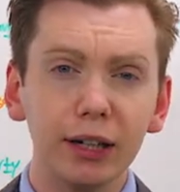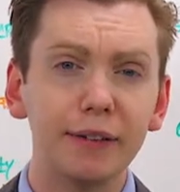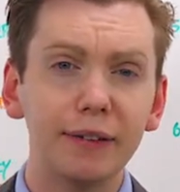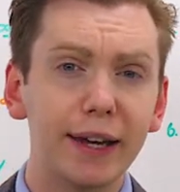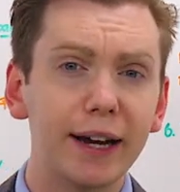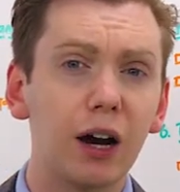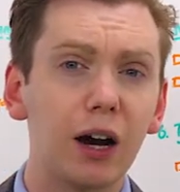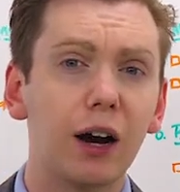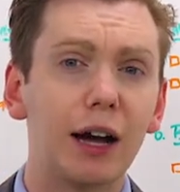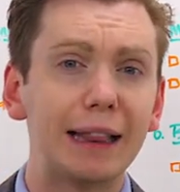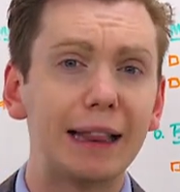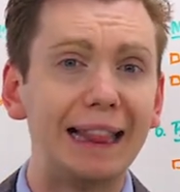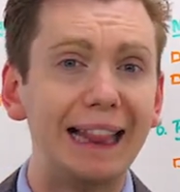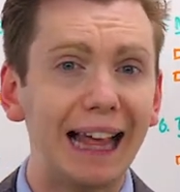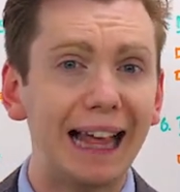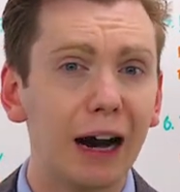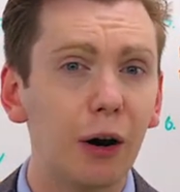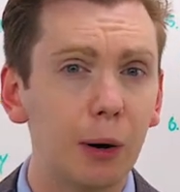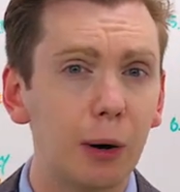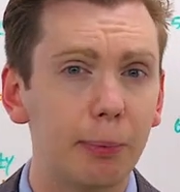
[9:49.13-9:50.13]
They are
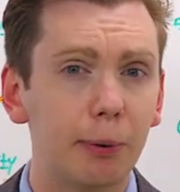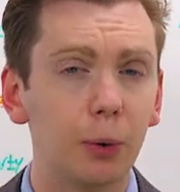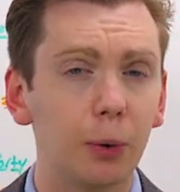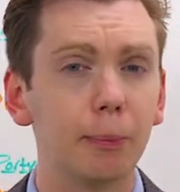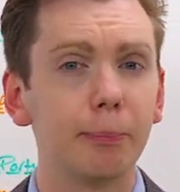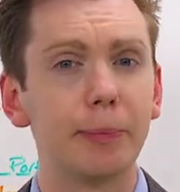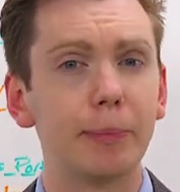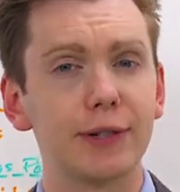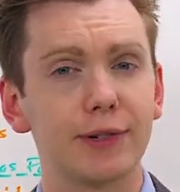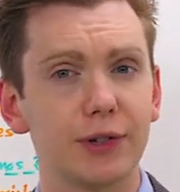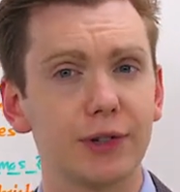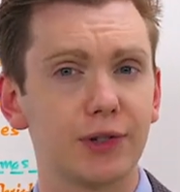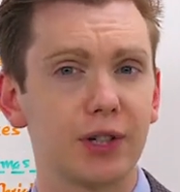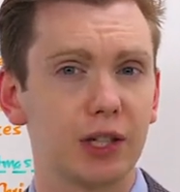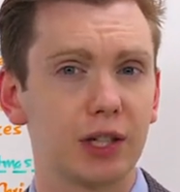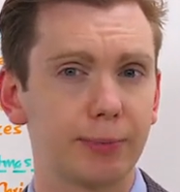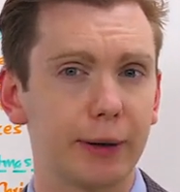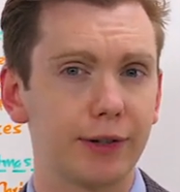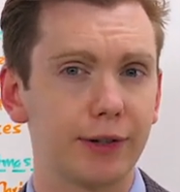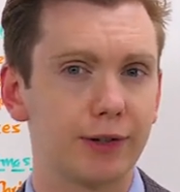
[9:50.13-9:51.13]
allowable business
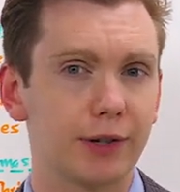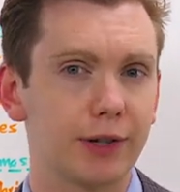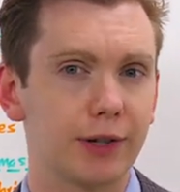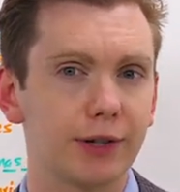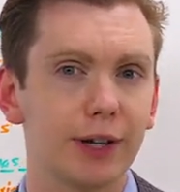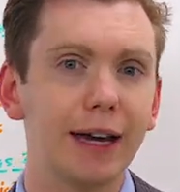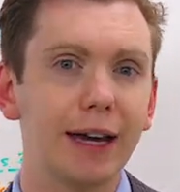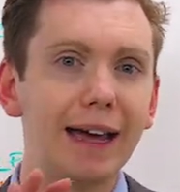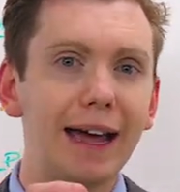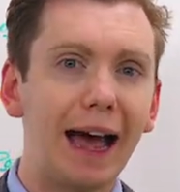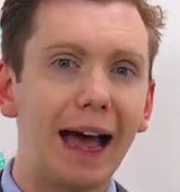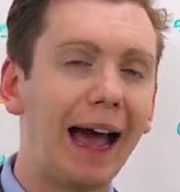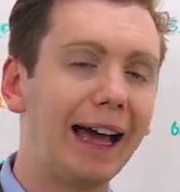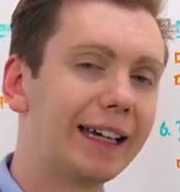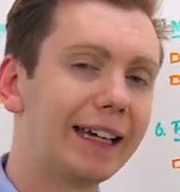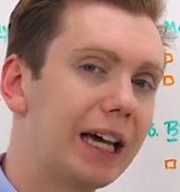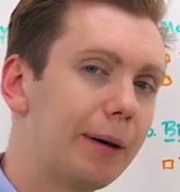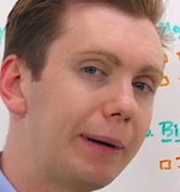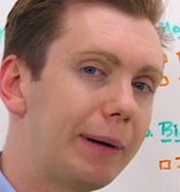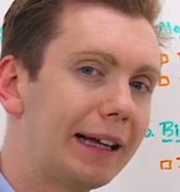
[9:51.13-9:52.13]
expenses
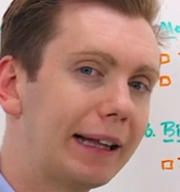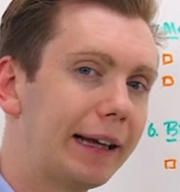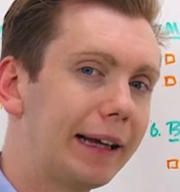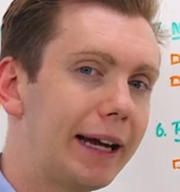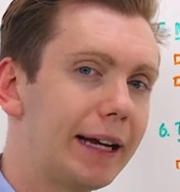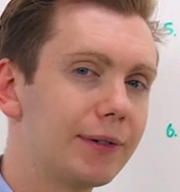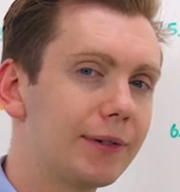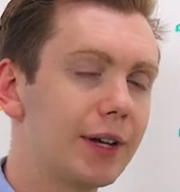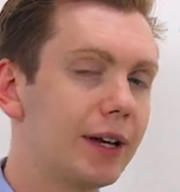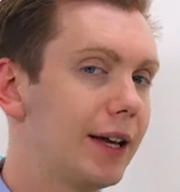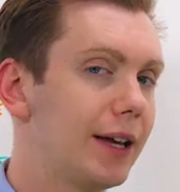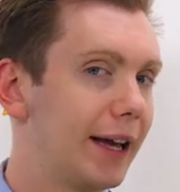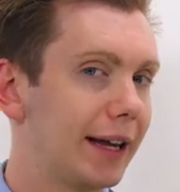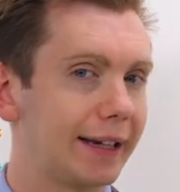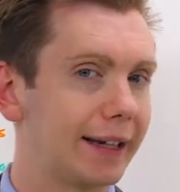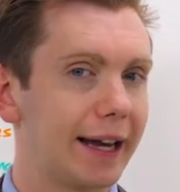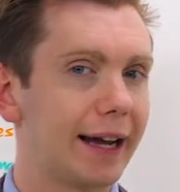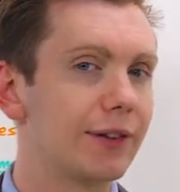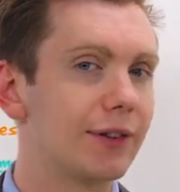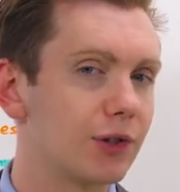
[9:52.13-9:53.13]
and can be claimed
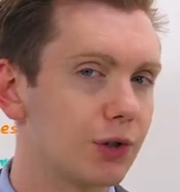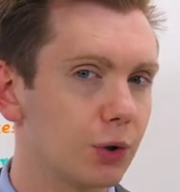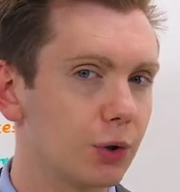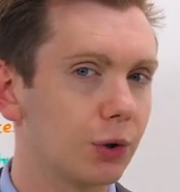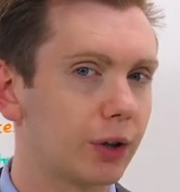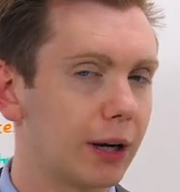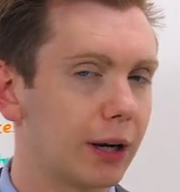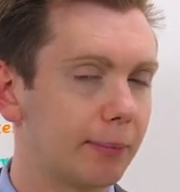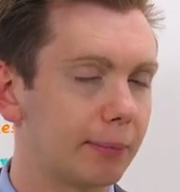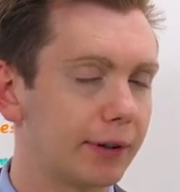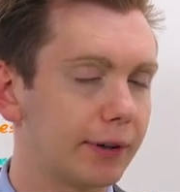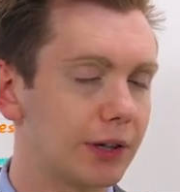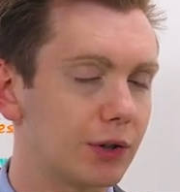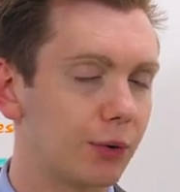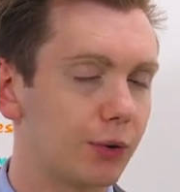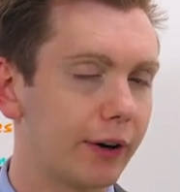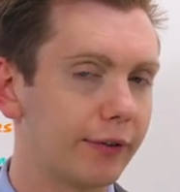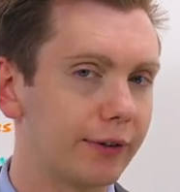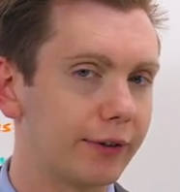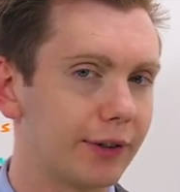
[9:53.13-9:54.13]
against your company's
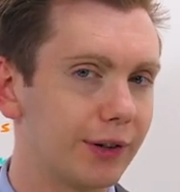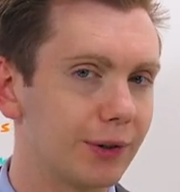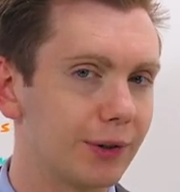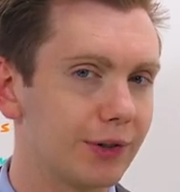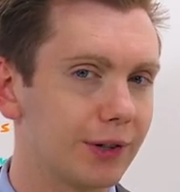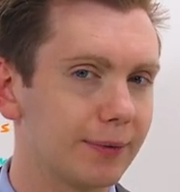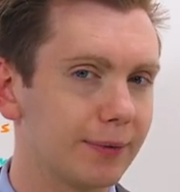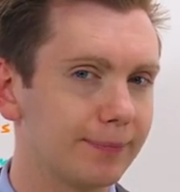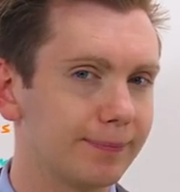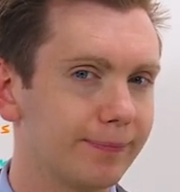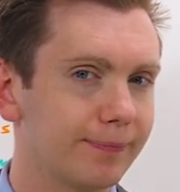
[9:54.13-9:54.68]
revenues.